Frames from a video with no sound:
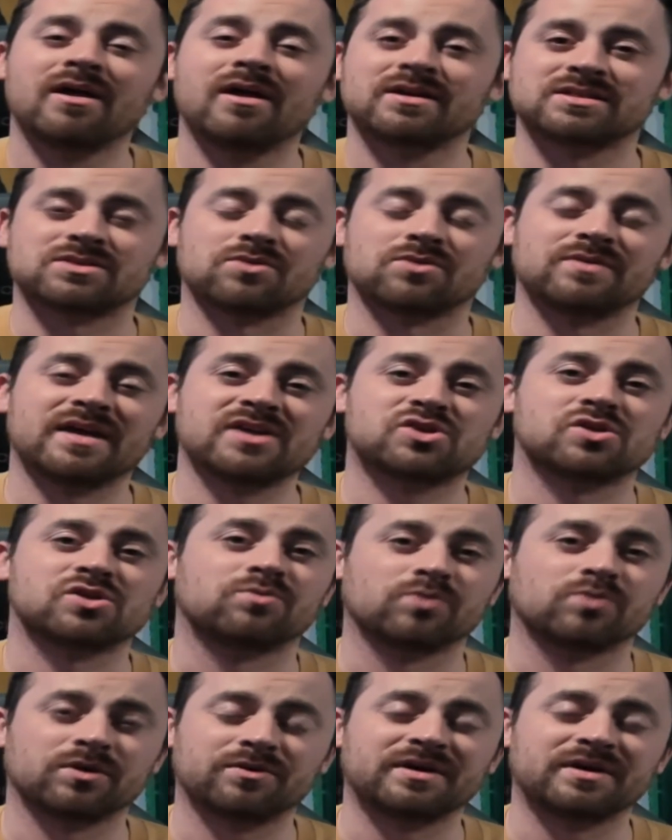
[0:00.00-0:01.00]
So they should
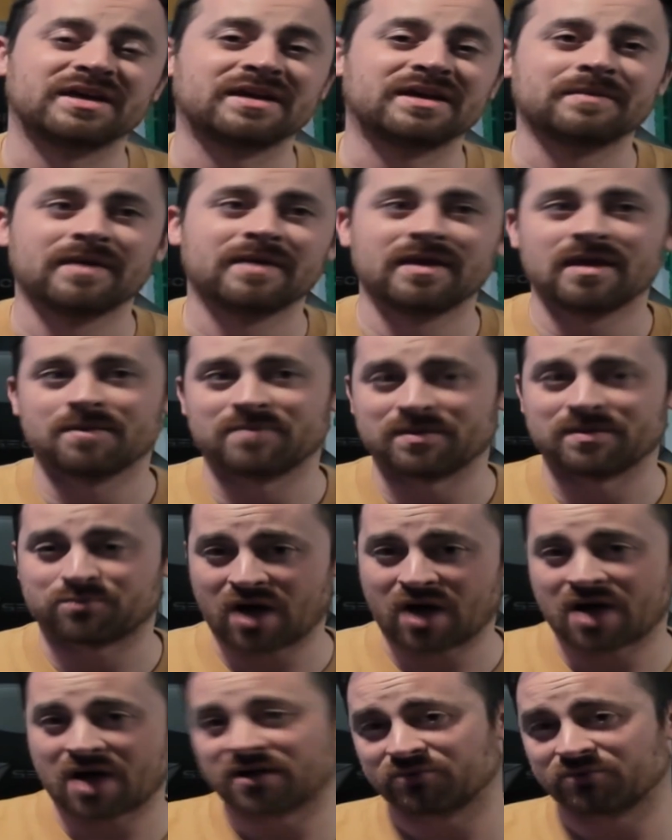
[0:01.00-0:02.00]
really be
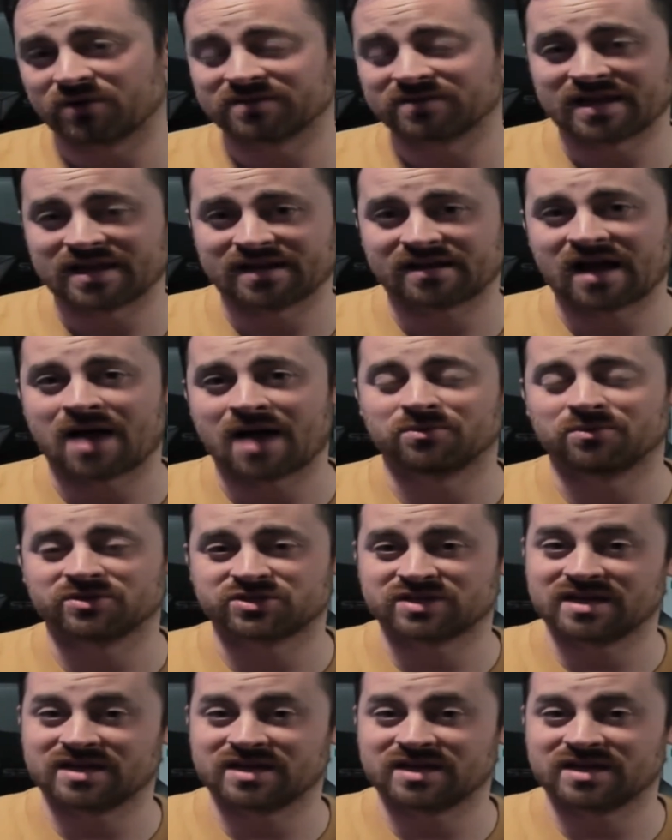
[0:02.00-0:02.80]
proud of what they accomplished.